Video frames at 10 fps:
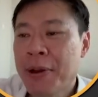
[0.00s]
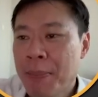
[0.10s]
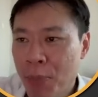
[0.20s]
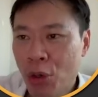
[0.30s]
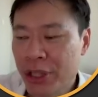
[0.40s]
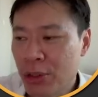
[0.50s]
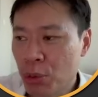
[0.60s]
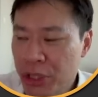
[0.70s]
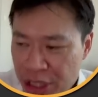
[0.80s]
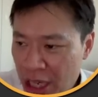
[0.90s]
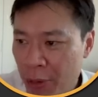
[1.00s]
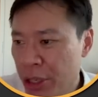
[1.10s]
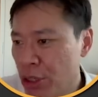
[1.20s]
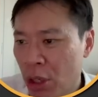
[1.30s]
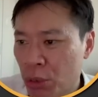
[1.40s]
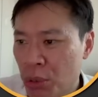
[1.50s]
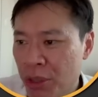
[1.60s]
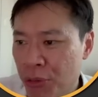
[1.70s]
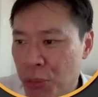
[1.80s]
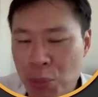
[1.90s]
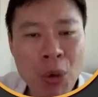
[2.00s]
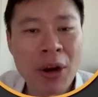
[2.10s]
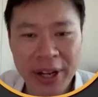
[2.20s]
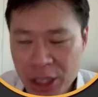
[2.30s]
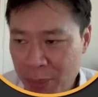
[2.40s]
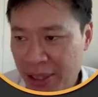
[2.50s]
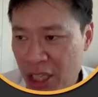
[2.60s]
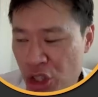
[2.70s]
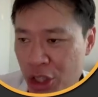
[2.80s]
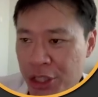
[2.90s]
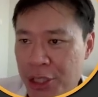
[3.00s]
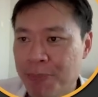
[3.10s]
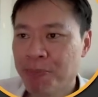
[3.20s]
more than to discourage or to give you wrong expectations.